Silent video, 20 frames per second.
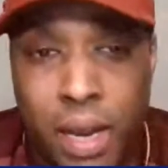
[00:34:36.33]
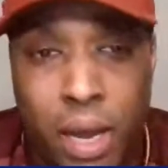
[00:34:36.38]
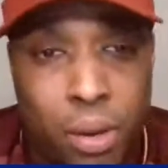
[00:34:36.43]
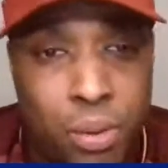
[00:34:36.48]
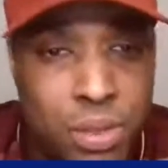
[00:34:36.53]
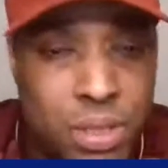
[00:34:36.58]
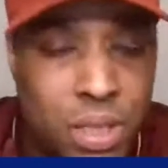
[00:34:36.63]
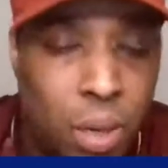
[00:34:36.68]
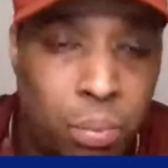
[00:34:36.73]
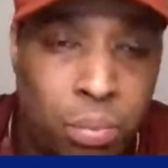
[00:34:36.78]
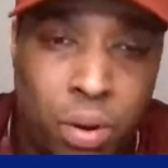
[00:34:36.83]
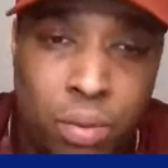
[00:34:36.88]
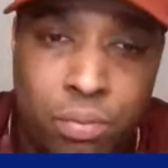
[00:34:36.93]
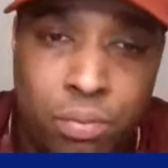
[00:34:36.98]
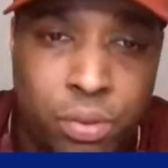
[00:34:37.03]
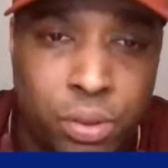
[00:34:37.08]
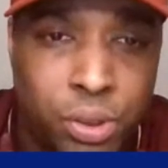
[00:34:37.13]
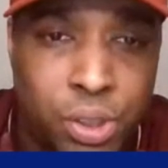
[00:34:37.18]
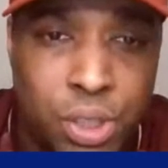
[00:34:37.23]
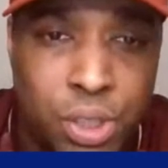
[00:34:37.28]
Now he's at
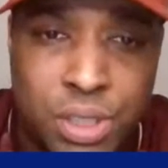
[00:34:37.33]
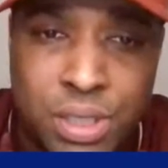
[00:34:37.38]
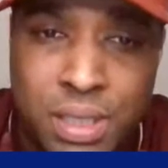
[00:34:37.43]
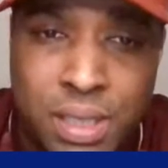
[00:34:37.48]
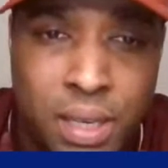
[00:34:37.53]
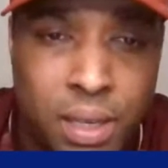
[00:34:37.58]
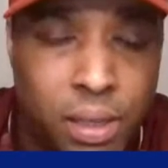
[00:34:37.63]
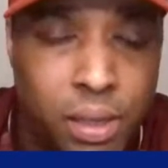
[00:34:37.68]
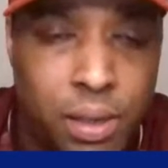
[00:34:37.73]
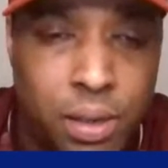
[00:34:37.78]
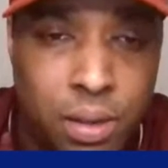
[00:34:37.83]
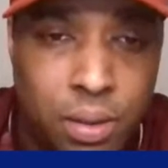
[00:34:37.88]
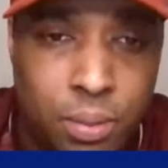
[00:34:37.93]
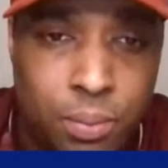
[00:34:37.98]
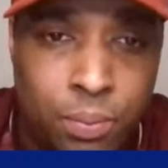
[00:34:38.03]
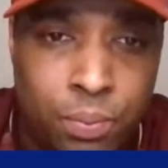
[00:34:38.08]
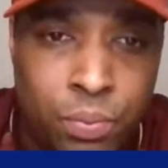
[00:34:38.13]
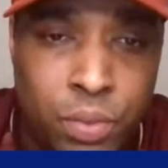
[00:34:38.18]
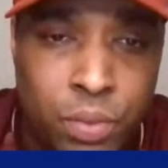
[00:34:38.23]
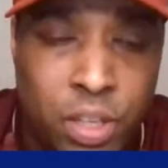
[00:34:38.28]
Brentford just killing
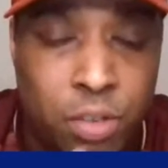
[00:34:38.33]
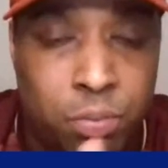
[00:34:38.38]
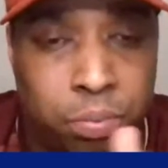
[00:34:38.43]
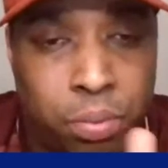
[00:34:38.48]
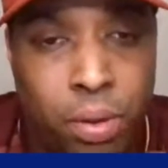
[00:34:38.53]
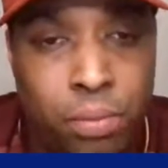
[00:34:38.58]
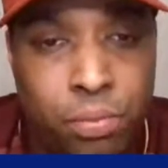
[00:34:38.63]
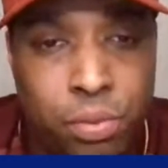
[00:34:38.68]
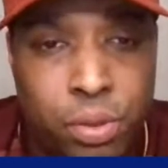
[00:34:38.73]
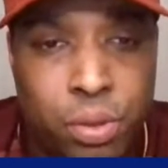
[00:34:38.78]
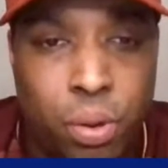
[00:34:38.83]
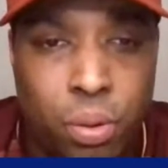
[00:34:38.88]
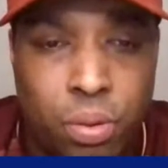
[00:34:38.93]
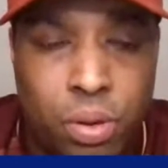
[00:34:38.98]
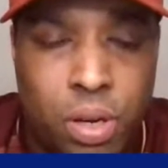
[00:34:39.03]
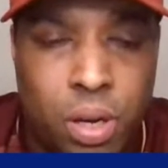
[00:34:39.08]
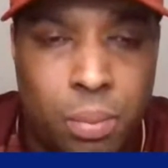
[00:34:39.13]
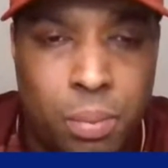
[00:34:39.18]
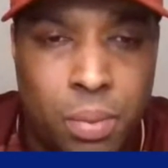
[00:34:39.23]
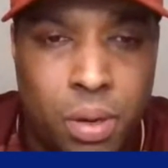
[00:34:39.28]
it. If Brentford don't
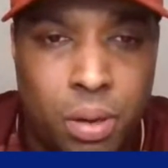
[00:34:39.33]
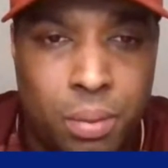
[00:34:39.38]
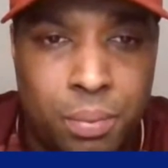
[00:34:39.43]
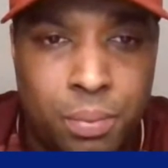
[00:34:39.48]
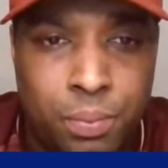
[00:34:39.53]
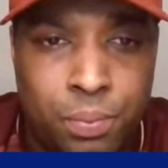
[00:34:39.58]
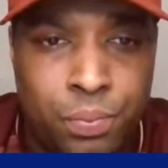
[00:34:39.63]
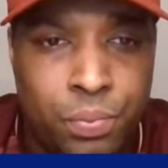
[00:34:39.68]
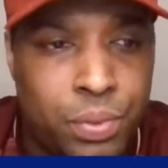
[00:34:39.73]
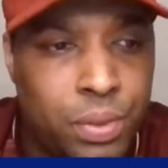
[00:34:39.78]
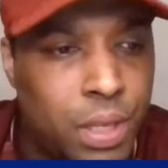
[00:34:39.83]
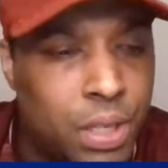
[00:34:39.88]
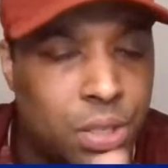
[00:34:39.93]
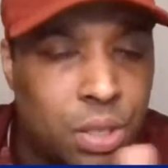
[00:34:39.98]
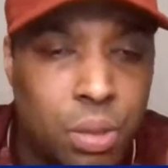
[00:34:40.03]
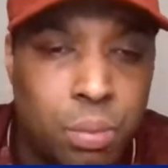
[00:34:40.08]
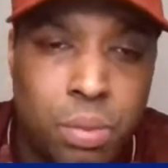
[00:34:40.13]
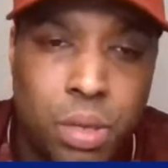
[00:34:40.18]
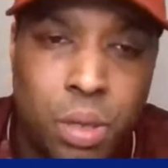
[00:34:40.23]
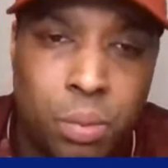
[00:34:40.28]
come up, there's going to
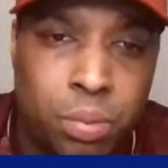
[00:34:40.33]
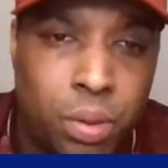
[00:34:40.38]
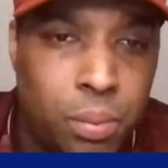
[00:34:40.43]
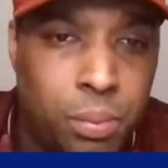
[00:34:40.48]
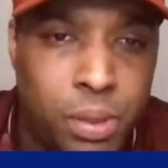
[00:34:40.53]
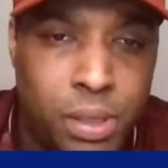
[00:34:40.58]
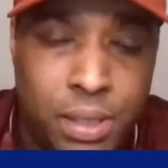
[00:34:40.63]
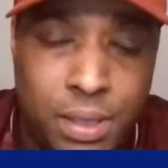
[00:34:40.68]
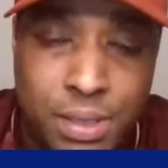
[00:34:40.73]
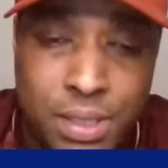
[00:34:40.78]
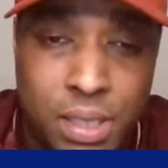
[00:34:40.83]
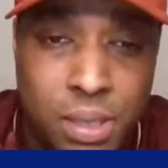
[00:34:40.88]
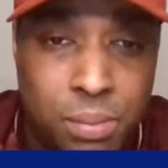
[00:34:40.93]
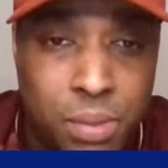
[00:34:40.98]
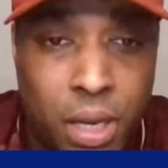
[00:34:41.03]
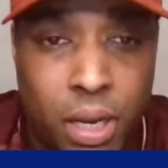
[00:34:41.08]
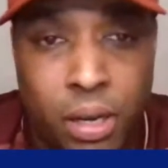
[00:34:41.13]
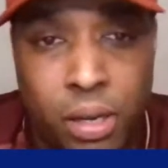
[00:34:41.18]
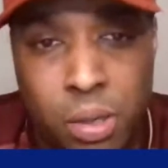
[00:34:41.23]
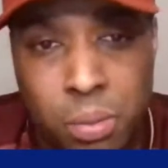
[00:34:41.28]
be a Premier League team that are
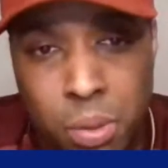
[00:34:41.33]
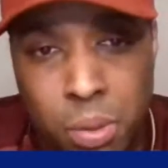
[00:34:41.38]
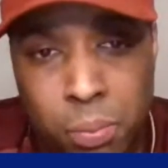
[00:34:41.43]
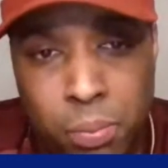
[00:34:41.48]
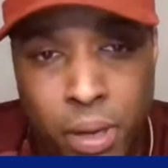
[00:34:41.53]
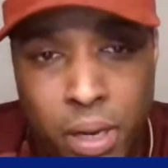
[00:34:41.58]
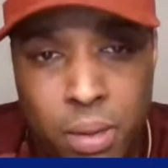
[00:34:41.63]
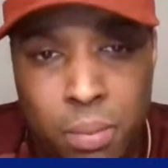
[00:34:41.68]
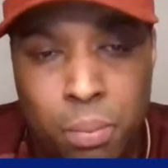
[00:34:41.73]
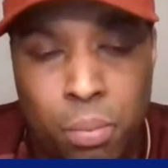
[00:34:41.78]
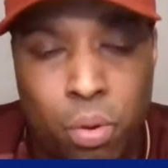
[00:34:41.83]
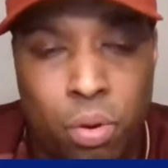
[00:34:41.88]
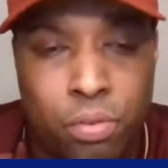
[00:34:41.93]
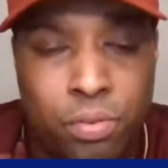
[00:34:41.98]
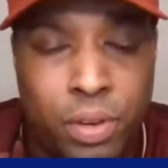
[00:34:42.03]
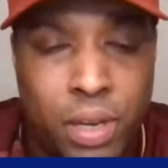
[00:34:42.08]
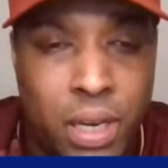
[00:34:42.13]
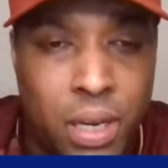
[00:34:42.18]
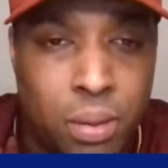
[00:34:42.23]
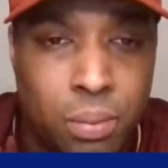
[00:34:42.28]
going to be paying more for
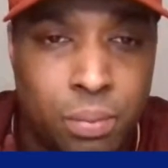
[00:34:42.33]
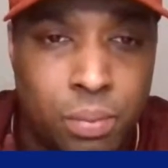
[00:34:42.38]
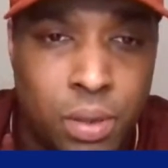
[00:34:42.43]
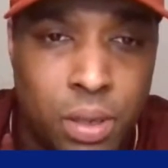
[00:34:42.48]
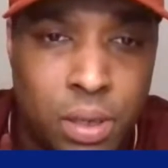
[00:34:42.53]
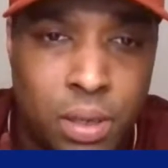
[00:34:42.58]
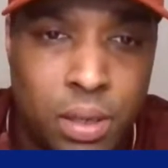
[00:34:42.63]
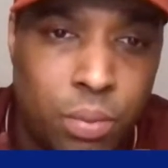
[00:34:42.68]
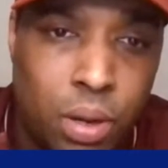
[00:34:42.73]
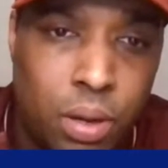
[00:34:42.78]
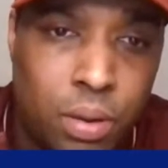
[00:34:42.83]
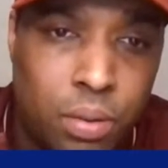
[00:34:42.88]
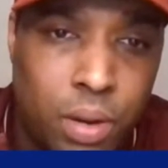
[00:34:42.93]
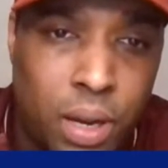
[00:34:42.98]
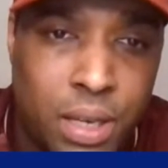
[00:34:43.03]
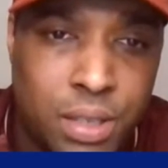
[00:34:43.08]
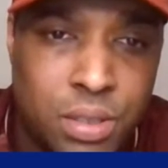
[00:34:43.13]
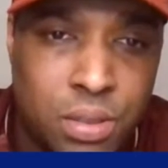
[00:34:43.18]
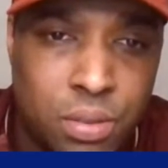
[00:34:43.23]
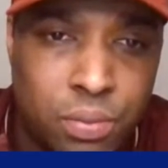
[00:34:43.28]
him than
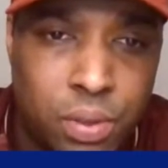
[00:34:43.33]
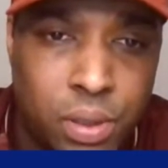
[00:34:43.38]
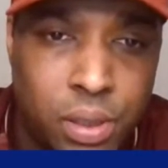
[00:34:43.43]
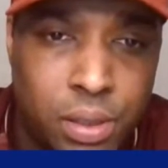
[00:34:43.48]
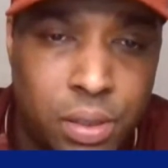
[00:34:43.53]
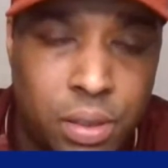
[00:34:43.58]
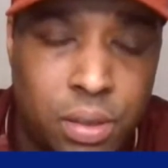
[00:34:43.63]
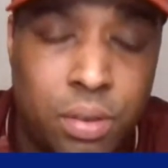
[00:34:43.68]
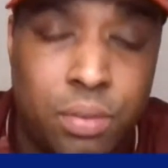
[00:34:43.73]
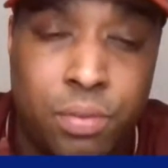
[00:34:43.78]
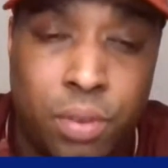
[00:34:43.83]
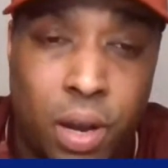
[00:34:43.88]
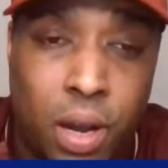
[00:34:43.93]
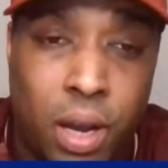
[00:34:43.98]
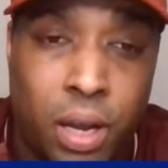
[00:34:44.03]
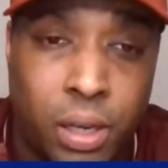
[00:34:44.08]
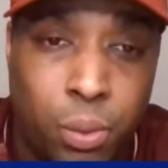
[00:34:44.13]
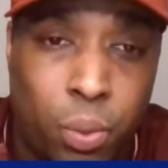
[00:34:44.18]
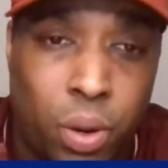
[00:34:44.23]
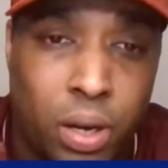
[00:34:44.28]
Aston Villa did for
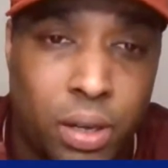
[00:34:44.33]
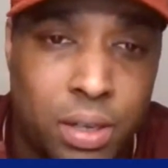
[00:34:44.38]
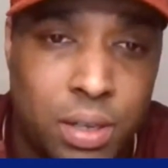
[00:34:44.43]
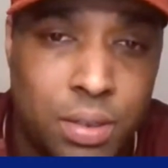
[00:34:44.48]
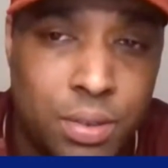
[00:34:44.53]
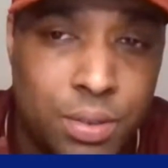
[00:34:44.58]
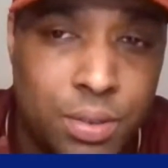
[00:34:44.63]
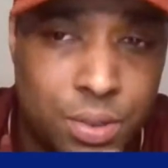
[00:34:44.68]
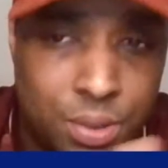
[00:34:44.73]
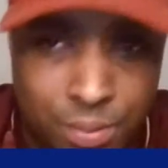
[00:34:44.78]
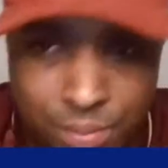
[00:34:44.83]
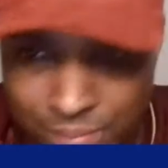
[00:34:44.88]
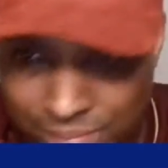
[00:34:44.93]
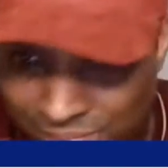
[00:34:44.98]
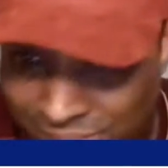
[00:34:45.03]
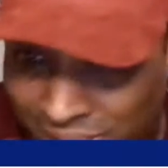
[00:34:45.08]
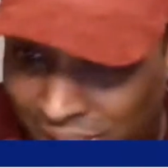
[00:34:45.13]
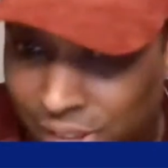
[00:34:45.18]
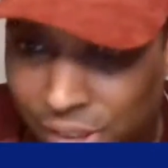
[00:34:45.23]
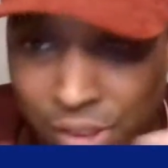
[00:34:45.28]
Ali Watkins.
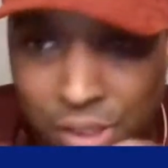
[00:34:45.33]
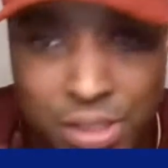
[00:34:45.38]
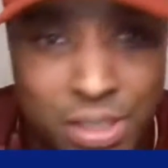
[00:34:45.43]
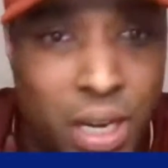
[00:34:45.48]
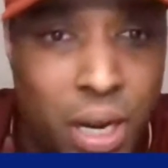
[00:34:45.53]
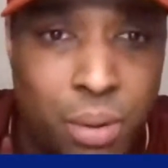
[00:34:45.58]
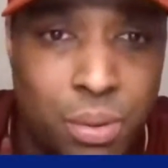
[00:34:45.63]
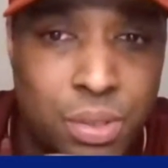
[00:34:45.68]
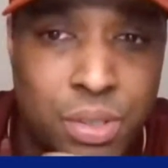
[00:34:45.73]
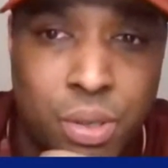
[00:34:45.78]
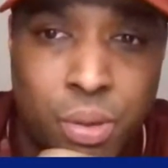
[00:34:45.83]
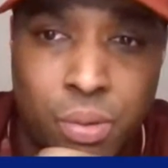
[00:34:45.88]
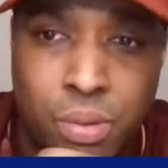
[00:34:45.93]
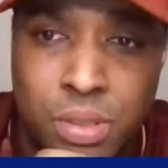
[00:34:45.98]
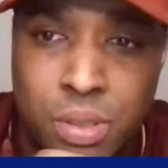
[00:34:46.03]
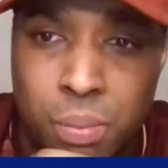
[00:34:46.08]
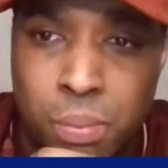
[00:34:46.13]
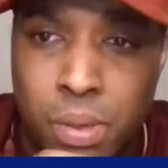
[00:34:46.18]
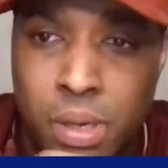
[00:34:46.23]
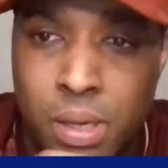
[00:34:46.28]
That's just how it's going
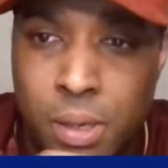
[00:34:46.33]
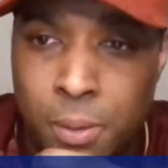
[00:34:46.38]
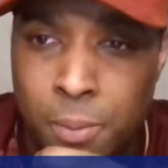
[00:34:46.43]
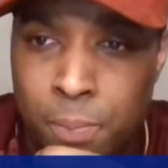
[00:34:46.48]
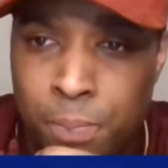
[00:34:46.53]
to be.